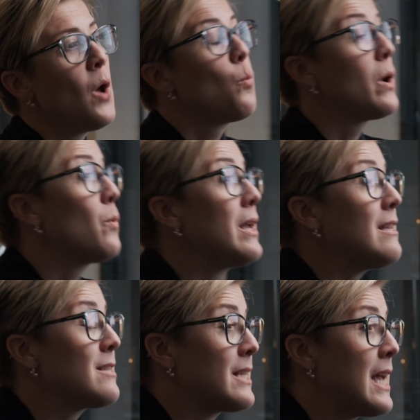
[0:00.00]
When we
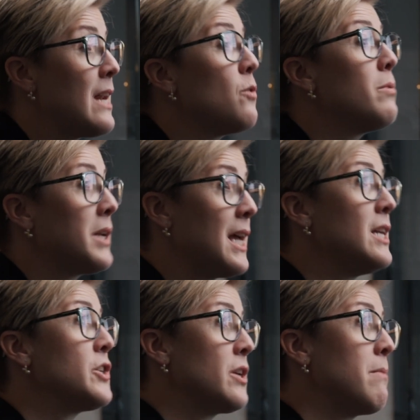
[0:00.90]
say
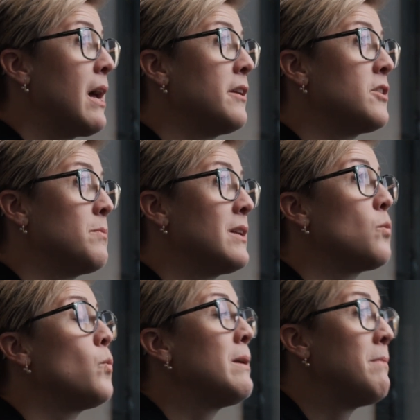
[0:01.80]
lubrication management,
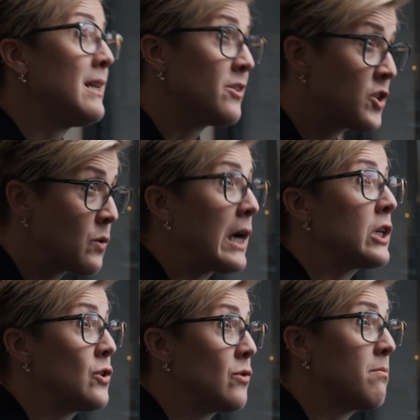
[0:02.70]
we mean a
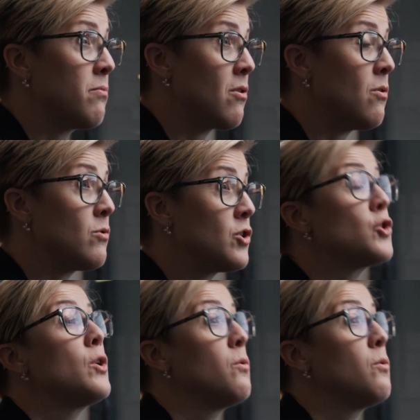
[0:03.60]
structured approach to